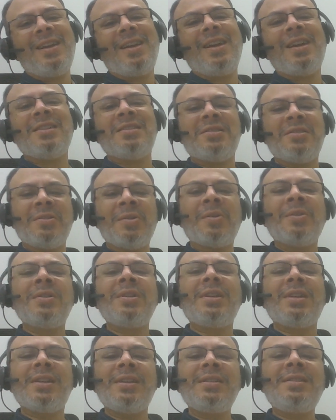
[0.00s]
As
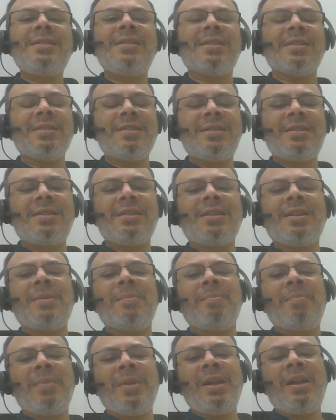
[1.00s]
non-Christians
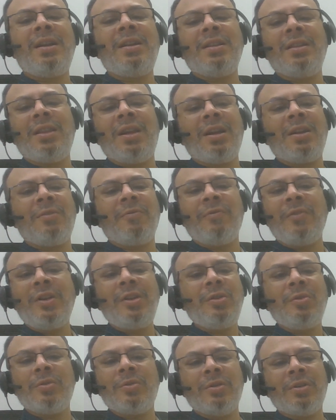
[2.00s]
complained that we
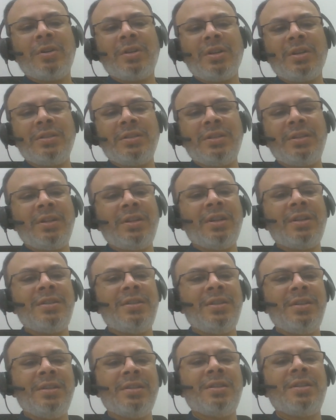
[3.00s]
do not consider
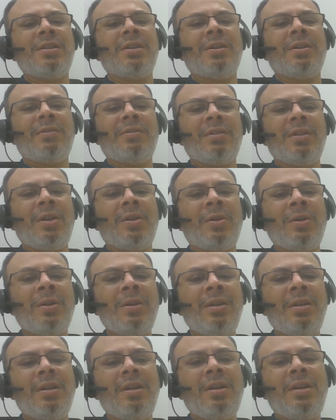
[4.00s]
Jesus our
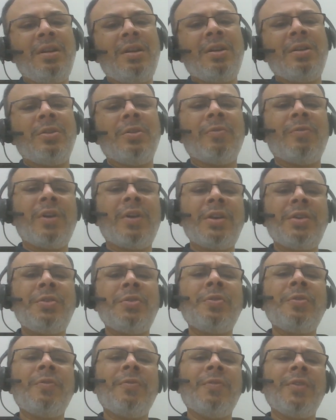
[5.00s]
Lord, so why
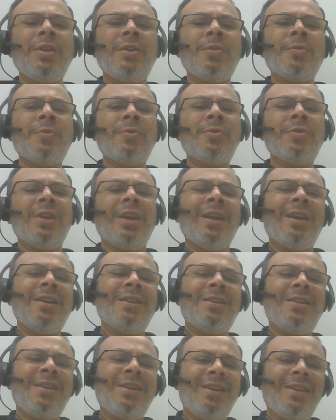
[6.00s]
should we use
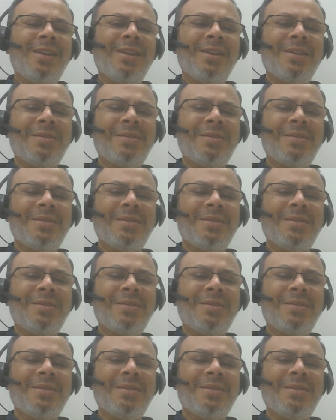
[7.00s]
AD?